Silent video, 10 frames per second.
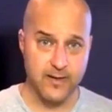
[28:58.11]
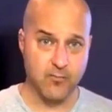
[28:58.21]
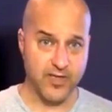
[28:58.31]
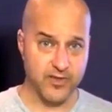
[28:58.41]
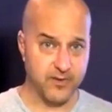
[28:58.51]

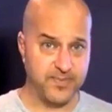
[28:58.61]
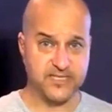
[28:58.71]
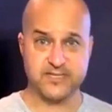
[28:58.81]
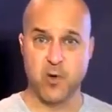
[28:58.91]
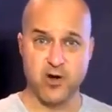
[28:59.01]
whether it be
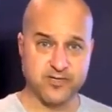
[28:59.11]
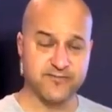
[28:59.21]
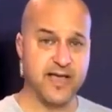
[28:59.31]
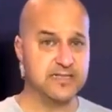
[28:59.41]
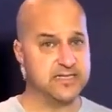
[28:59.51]
smart
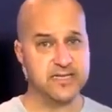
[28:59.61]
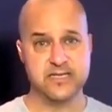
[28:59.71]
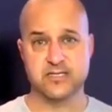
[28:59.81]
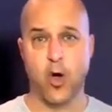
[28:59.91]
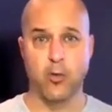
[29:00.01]

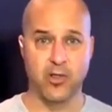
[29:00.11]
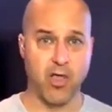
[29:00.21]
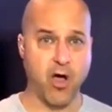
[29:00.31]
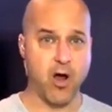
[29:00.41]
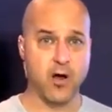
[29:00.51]
devices, home
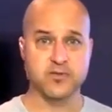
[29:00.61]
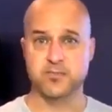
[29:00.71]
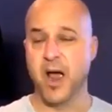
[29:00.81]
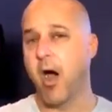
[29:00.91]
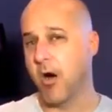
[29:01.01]
alarms,
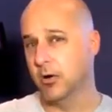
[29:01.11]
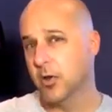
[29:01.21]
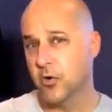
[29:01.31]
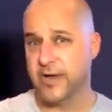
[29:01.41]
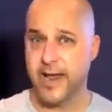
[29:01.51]
my
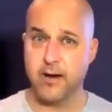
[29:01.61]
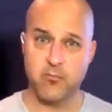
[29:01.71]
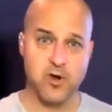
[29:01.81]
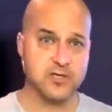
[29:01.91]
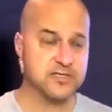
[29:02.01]
Arlo
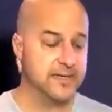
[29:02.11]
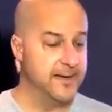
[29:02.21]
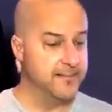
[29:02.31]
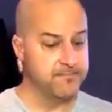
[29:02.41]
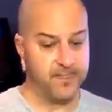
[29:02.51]
cameras,
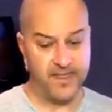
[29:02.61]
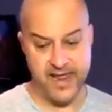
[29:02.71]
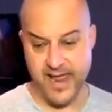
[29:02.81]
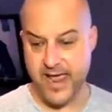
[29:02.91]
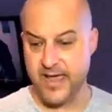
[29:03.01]

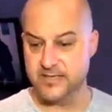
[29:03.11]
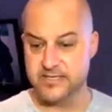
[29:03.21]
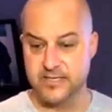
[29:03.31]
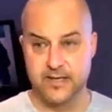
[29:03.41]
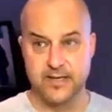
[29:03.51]
and
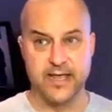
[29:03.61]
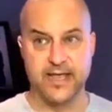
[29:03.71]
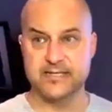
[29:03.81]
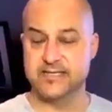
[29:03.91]
it